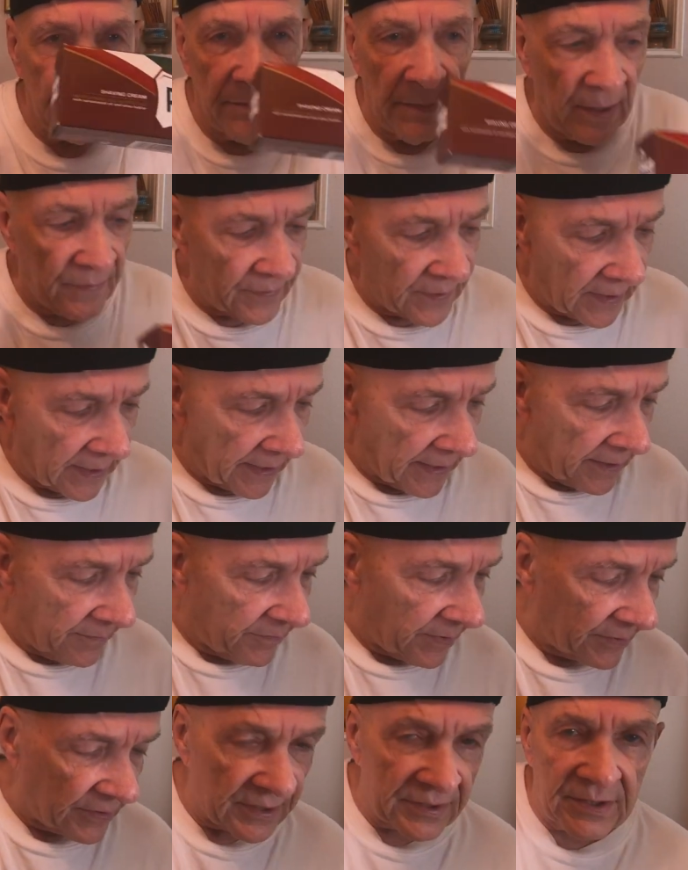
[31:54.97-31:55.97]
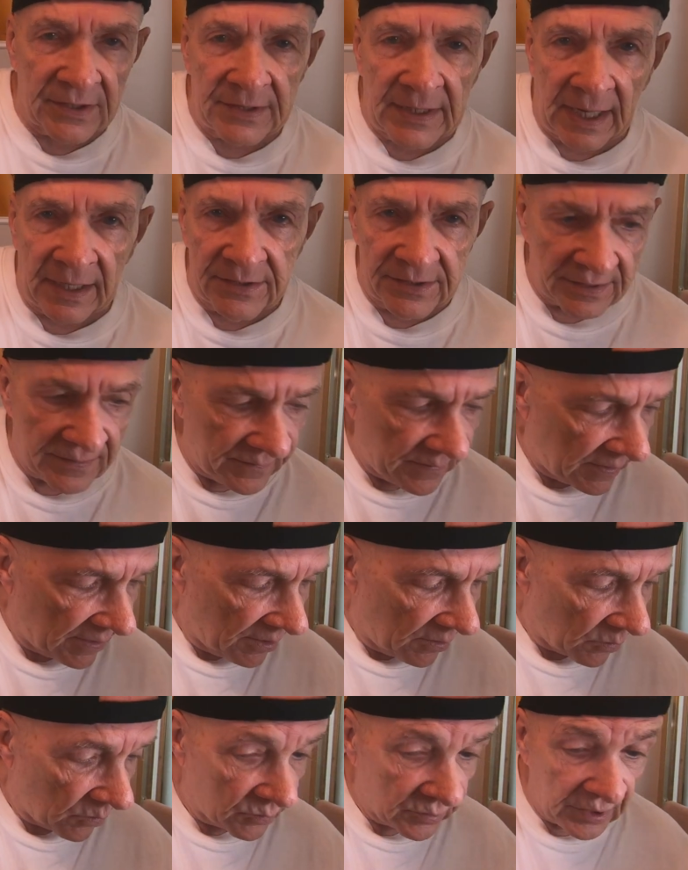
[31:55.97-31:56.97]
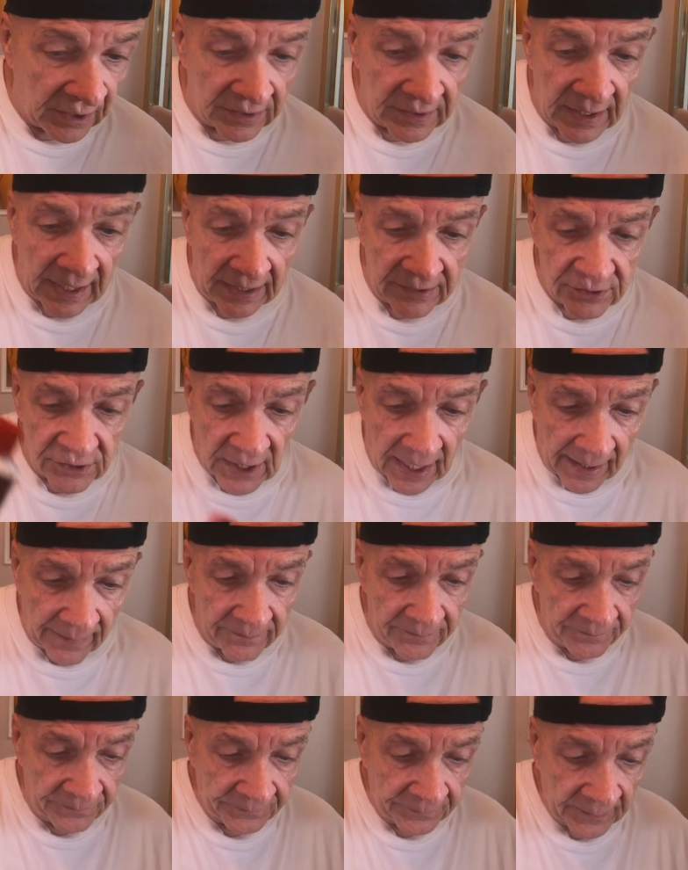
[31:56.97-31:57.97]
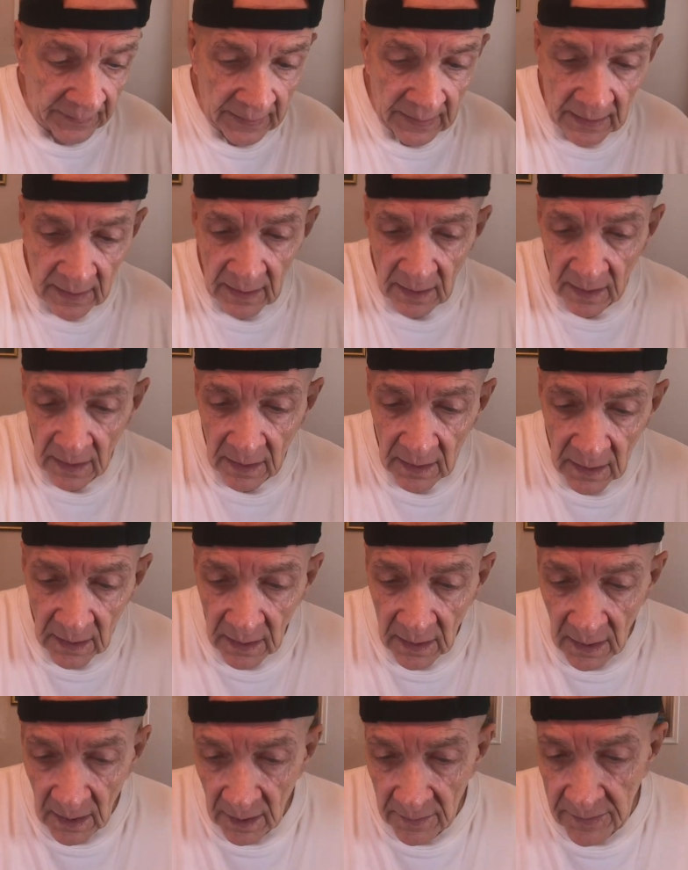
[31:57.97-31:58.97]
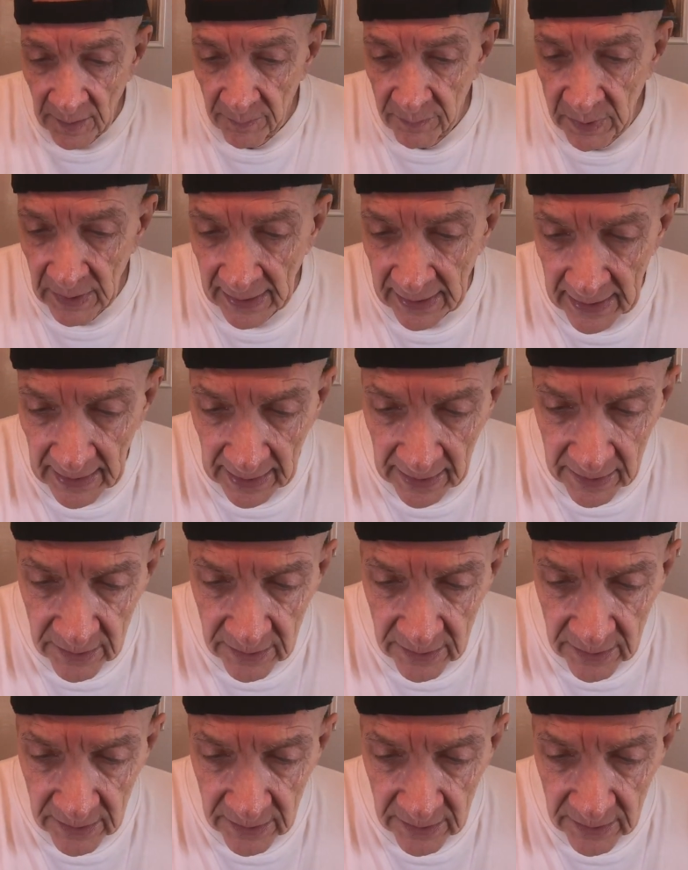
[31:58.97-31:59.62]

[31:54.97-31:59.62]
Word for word: is mentholated, but this is nice. It does a nice job. The blade I